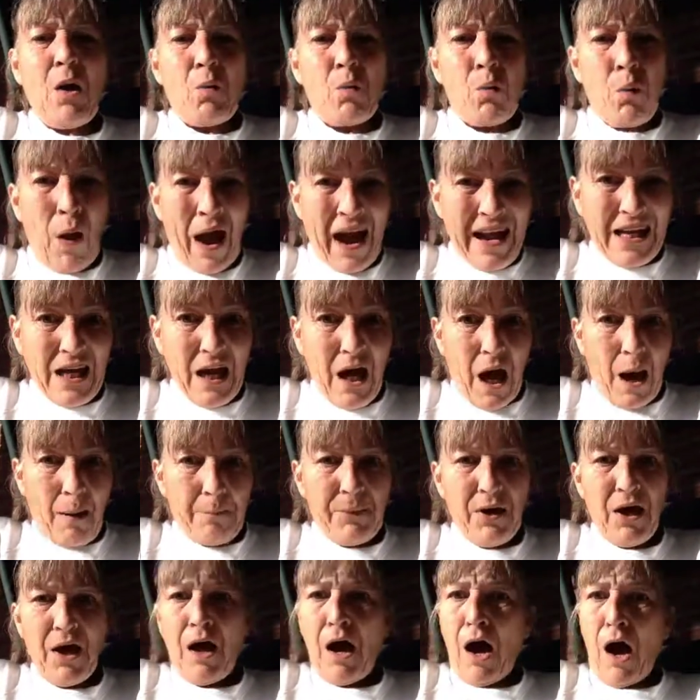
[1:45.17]
Wake up,
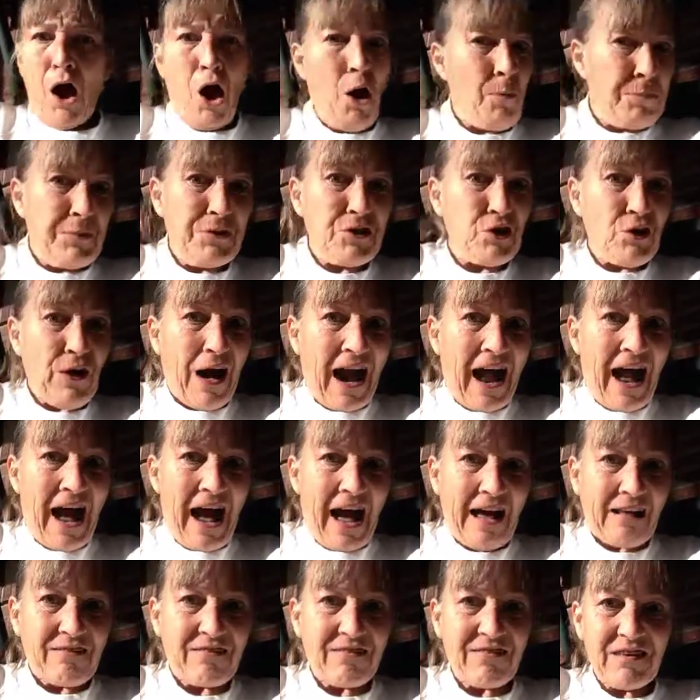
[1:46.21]
open your
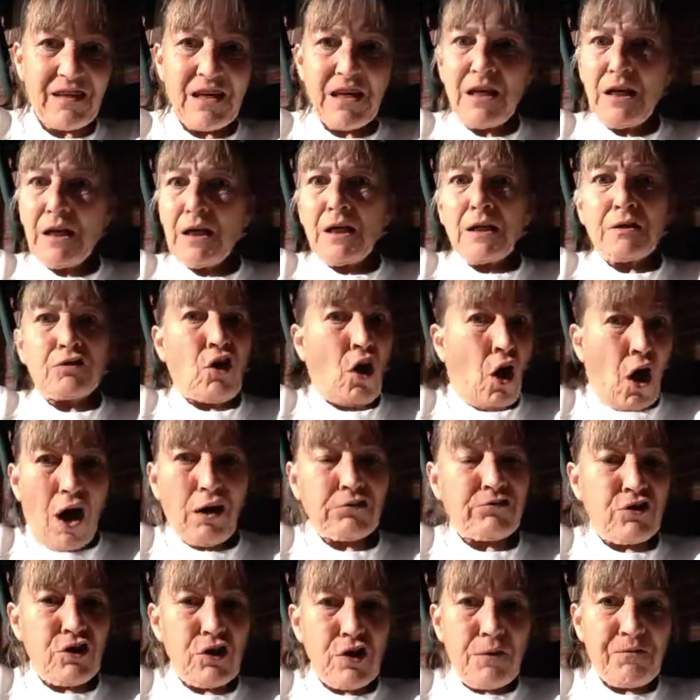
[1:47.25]
eyes,
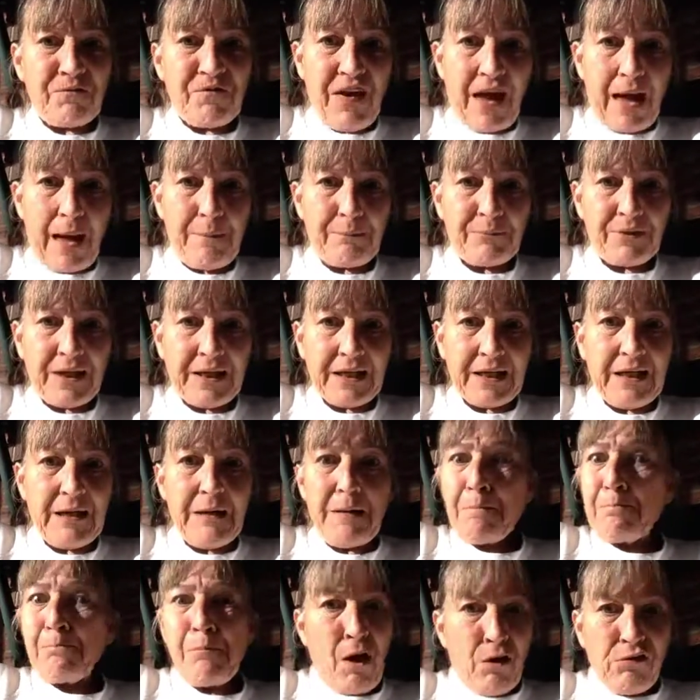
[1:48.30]
talk to your family.
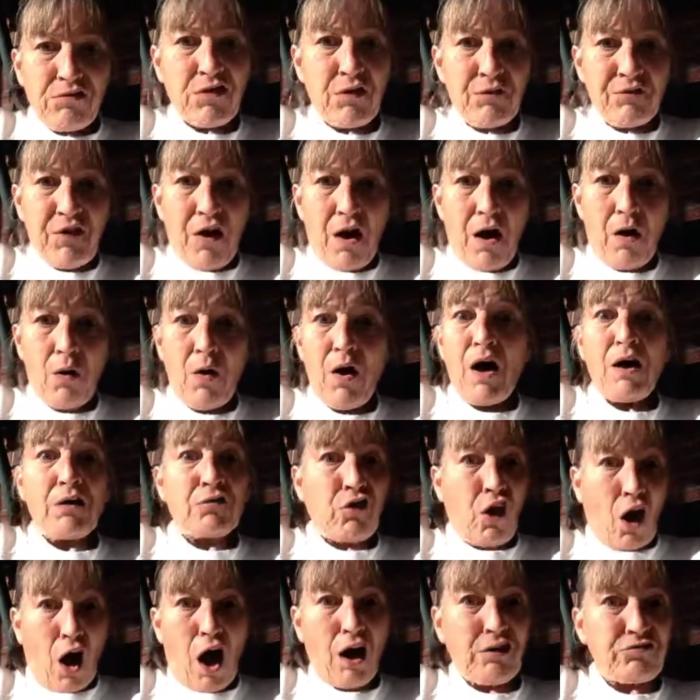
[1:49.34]
Most of all,
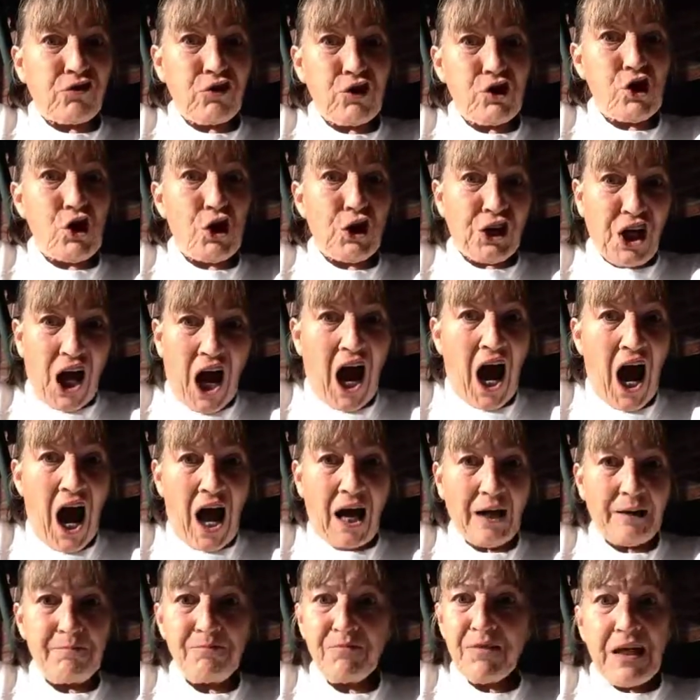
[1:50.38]
talk to your
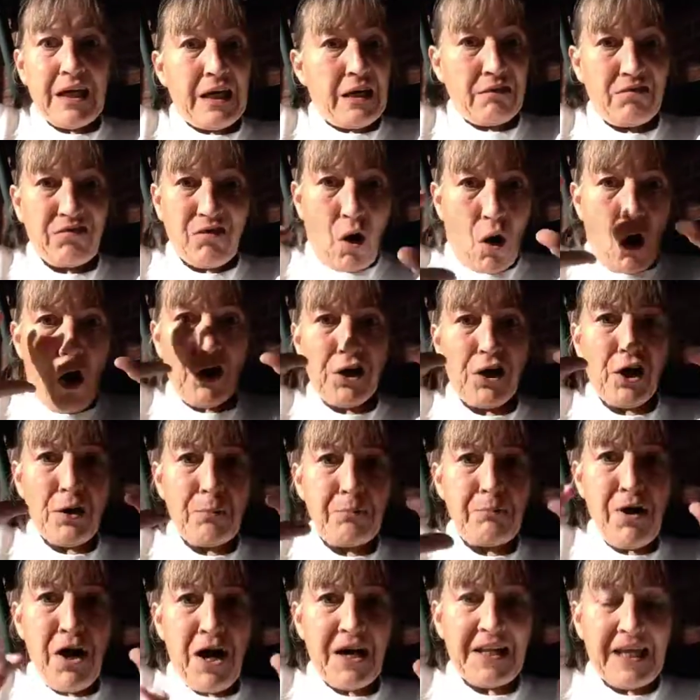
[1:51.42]
God. It's on our
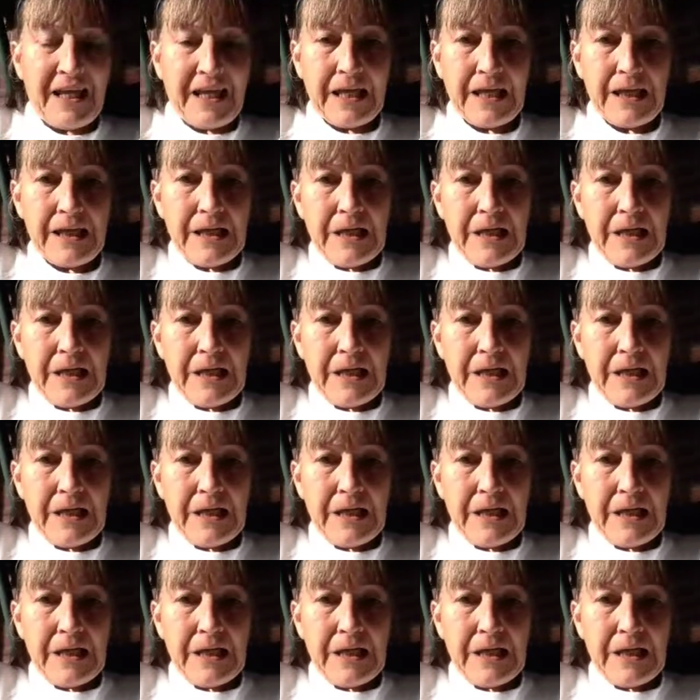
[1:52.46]
money.